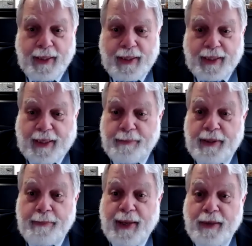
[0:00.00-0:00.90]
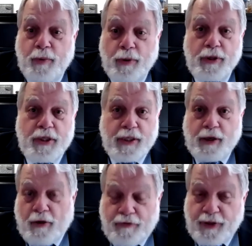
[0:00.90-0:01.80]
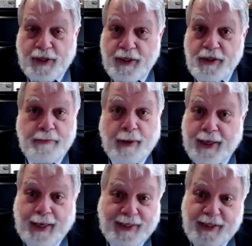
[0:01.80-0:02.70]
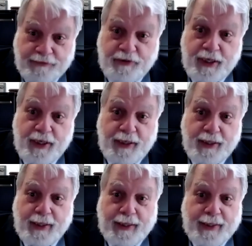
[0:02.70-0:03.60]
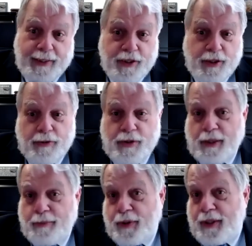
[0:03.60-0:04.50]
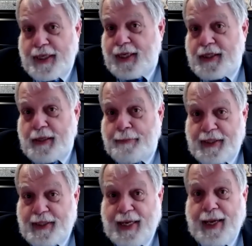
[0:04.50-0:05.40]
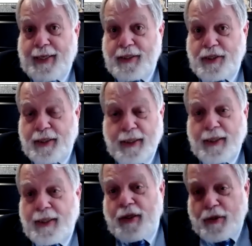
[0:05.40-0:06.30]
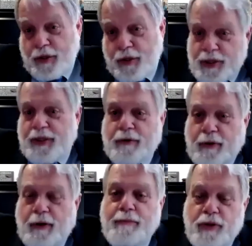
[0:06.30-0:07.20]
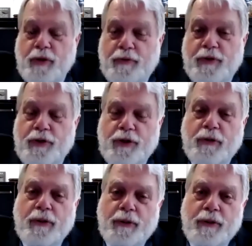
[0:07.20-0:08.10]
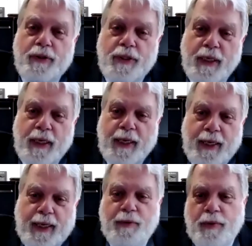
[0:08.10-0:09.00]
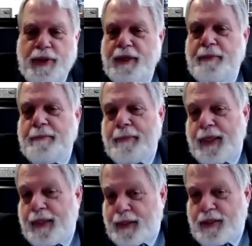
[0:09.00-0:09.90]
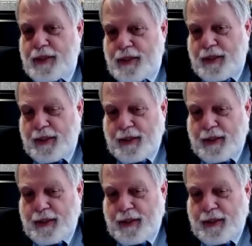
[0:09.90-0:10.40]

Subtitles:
It can be made worse and often is by activity. And so someone takes up a task using their arms over their shoulders and within minutes